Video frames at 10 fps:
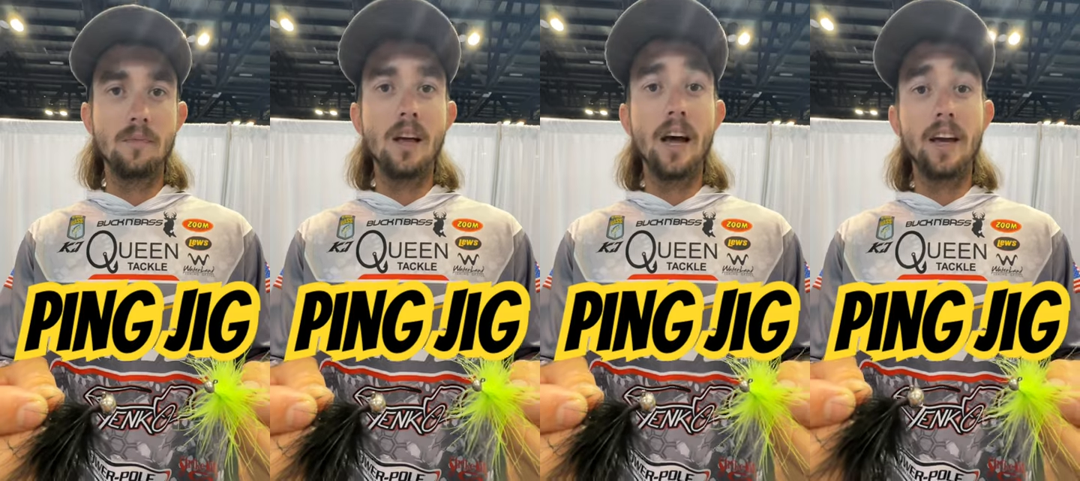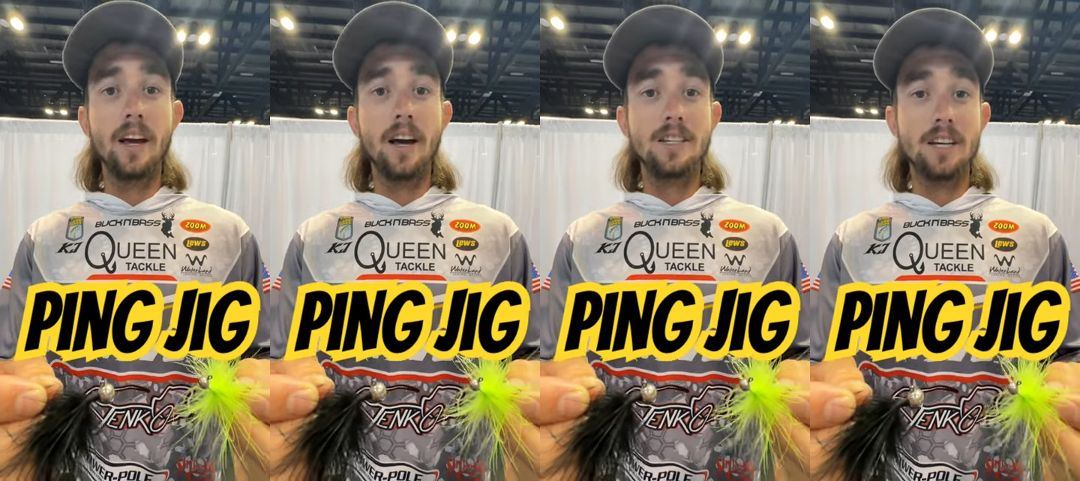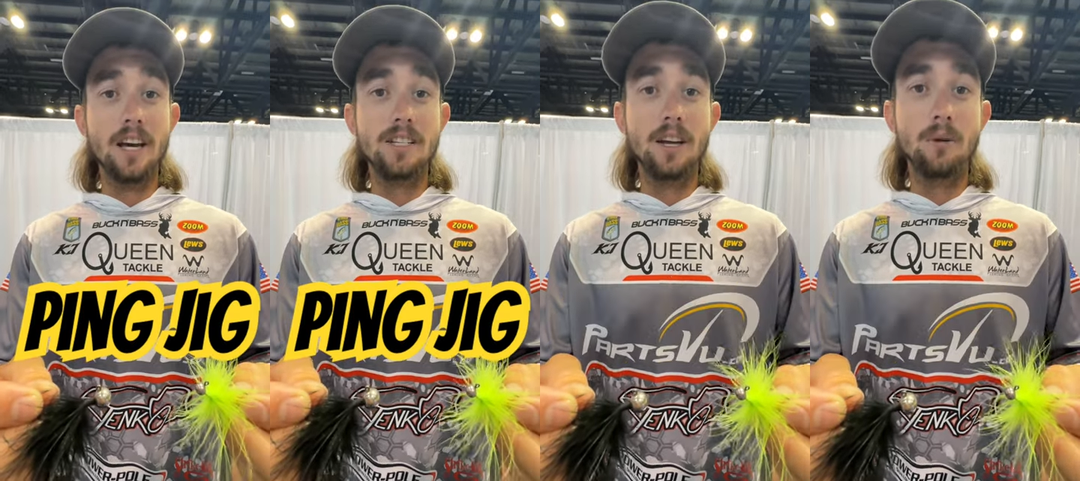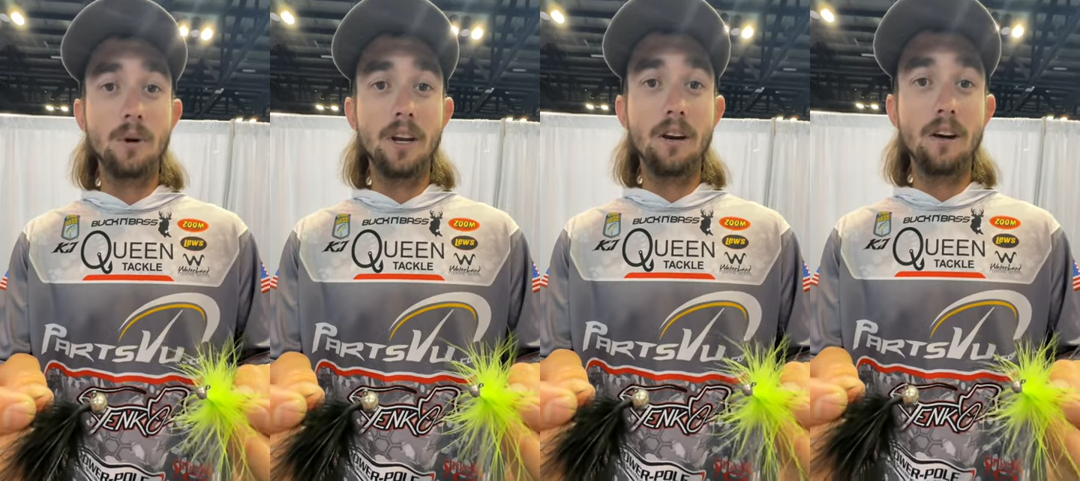Hey guys, KJ
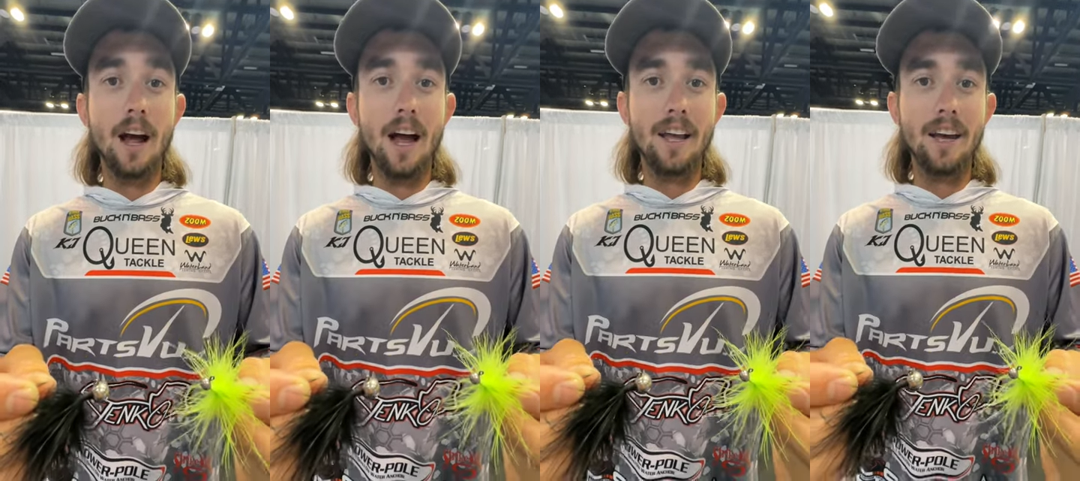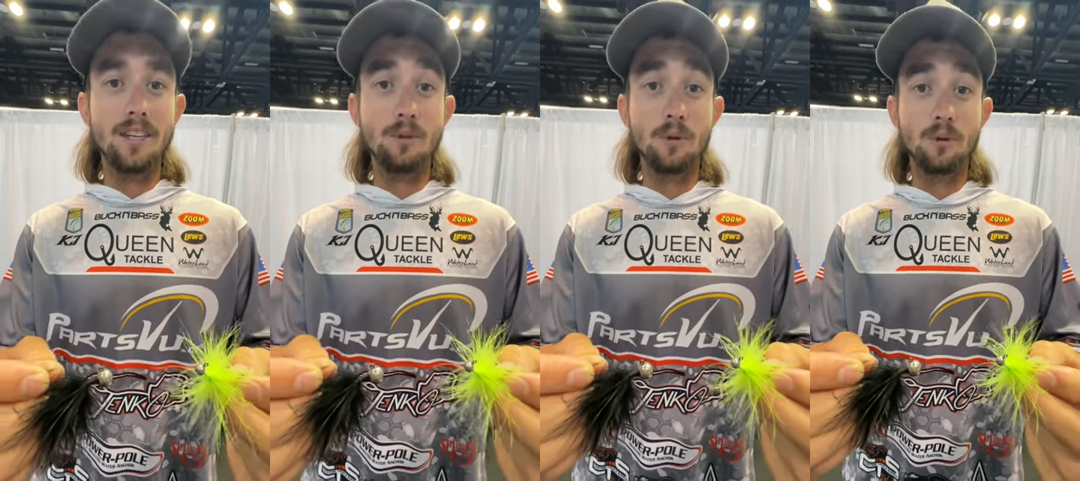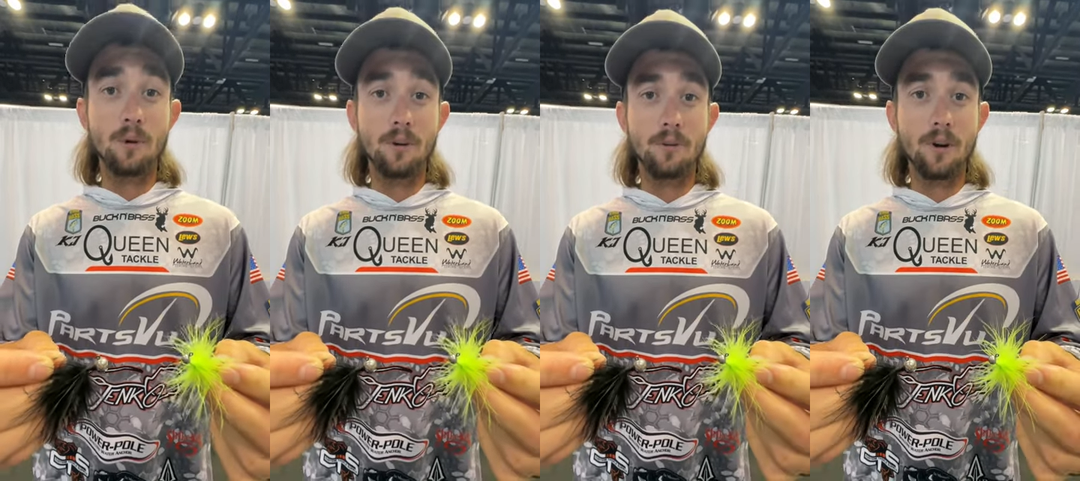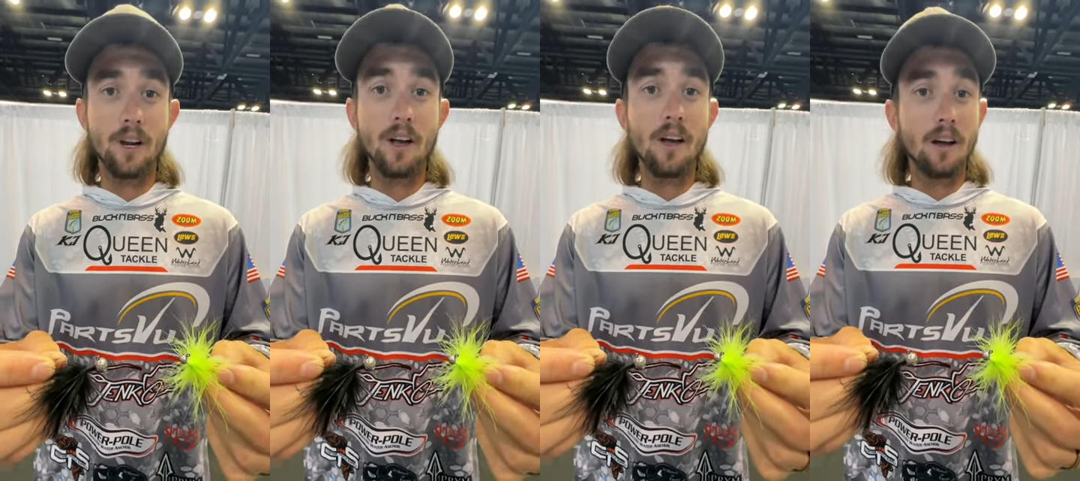Queen here, iCast
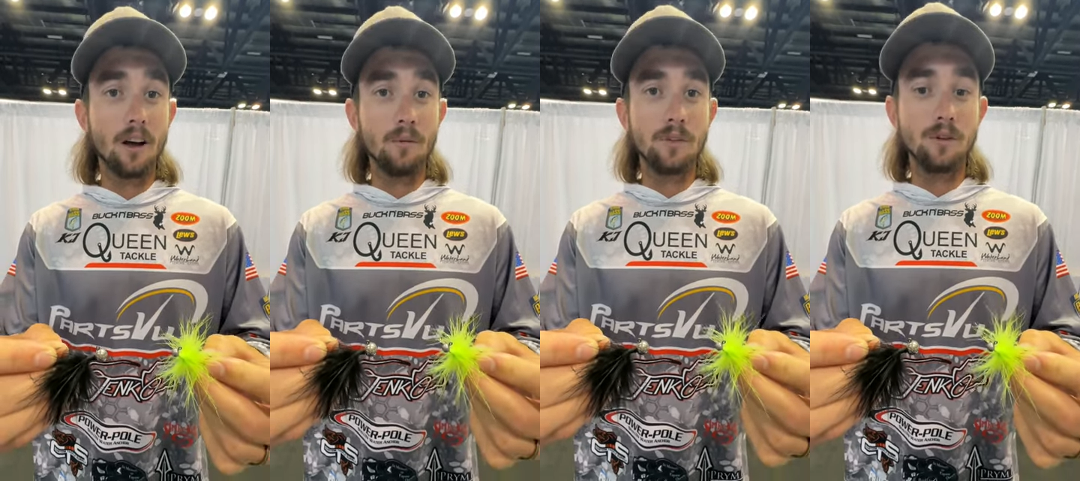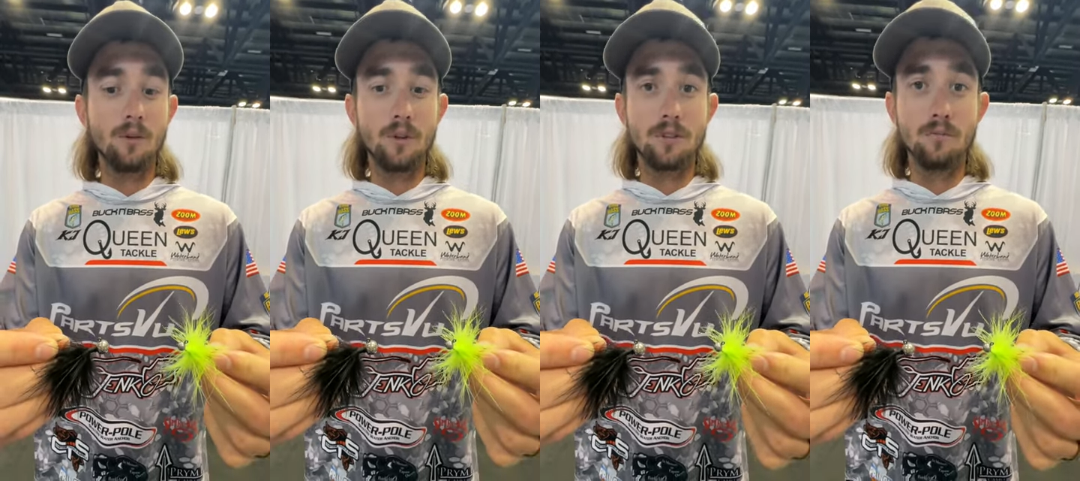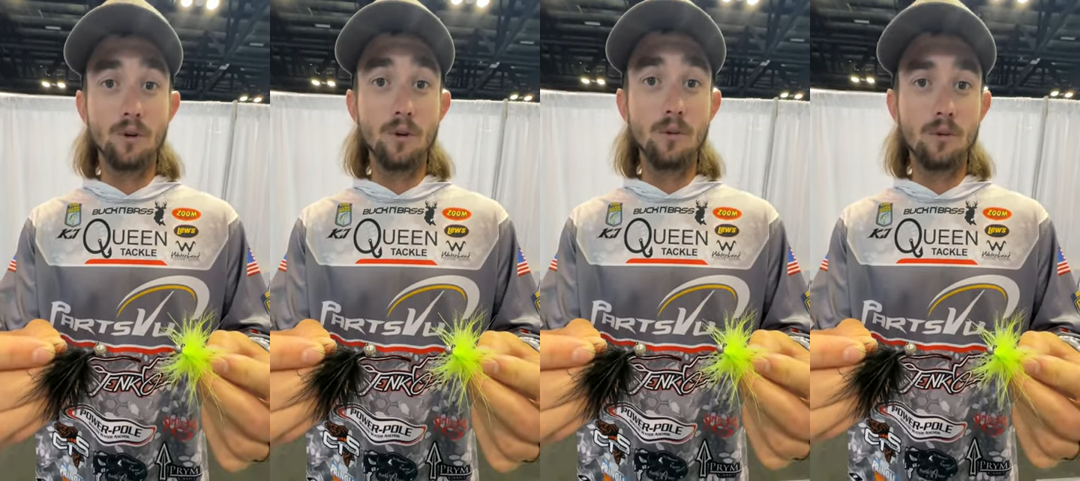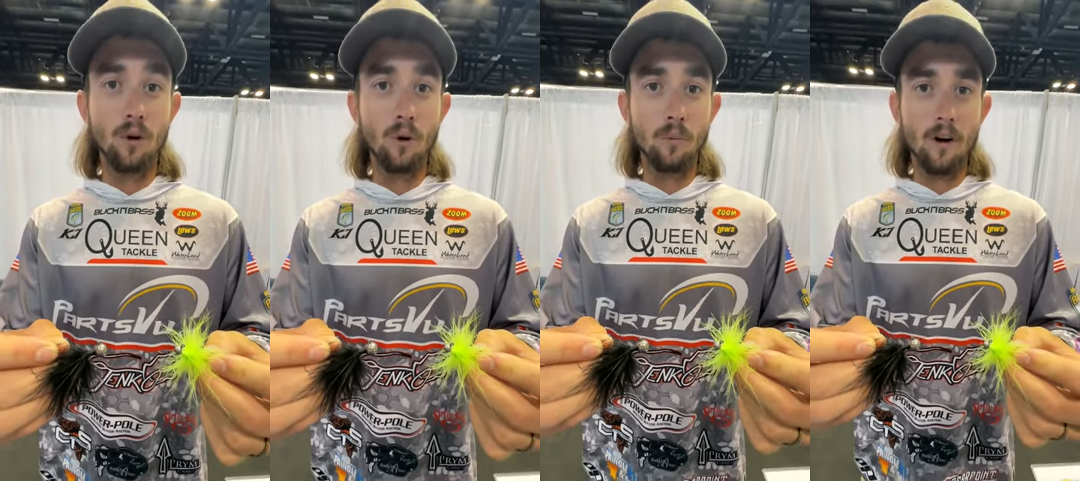2023, coming to you with some new
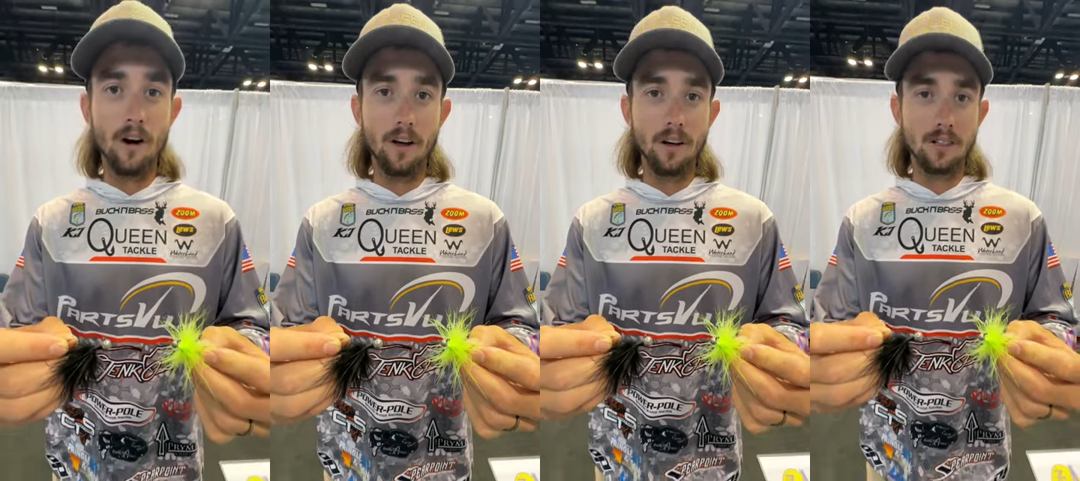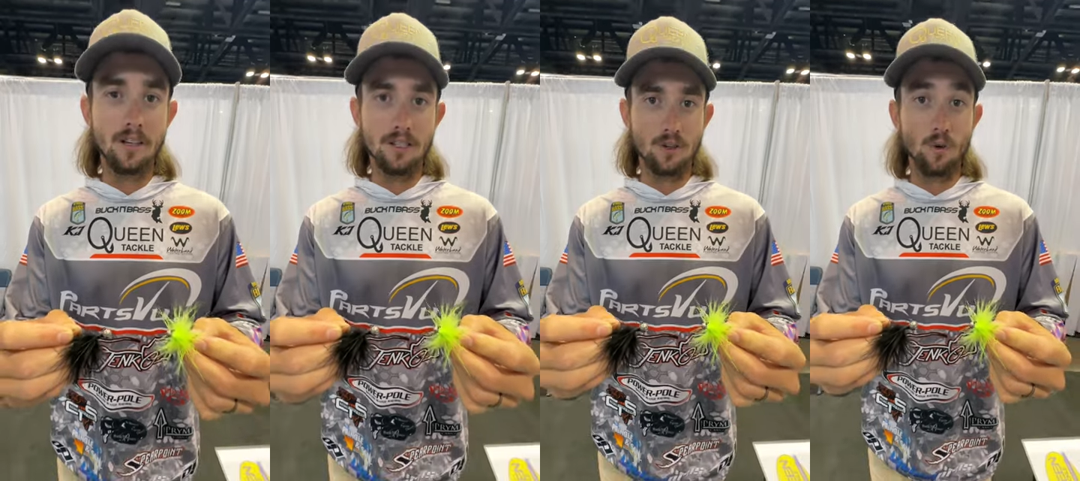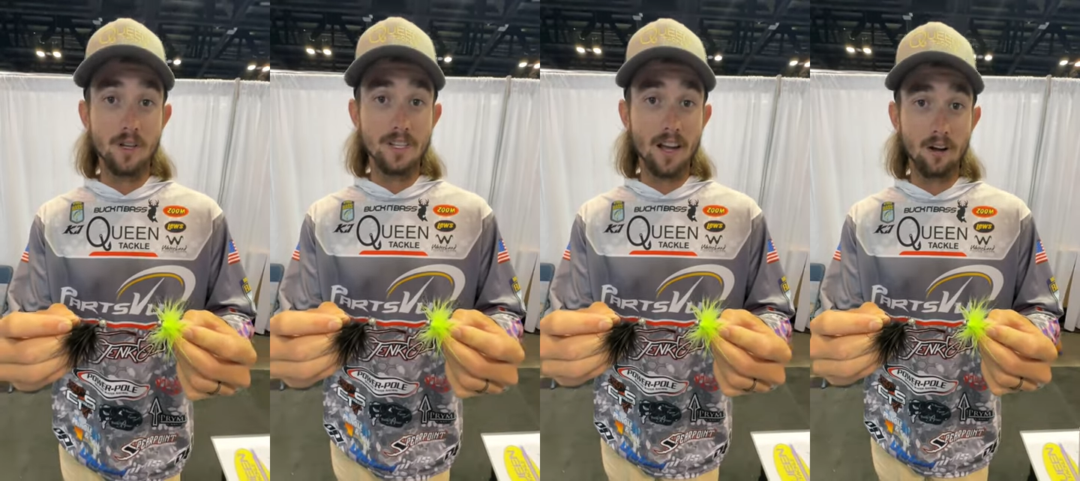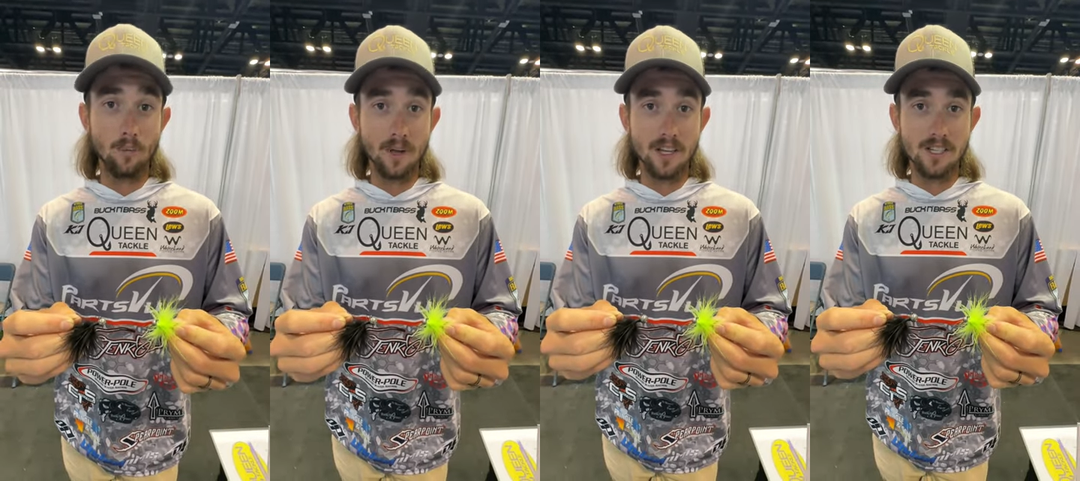cool products. It's Queen Tackle
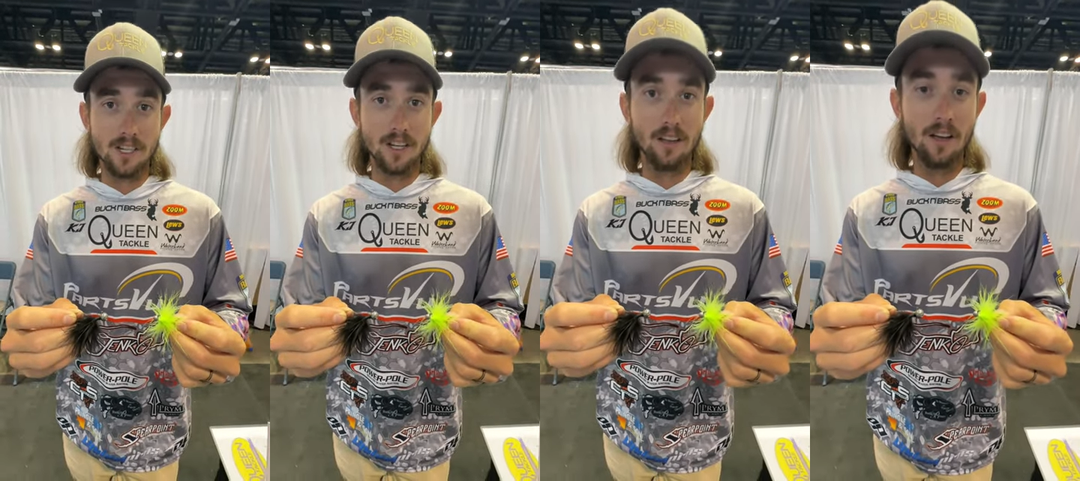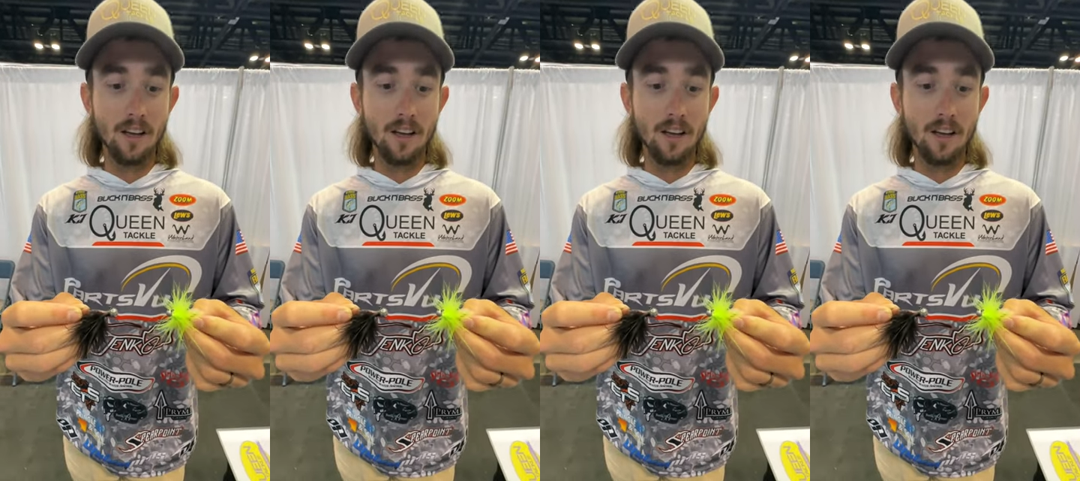Peen Jig.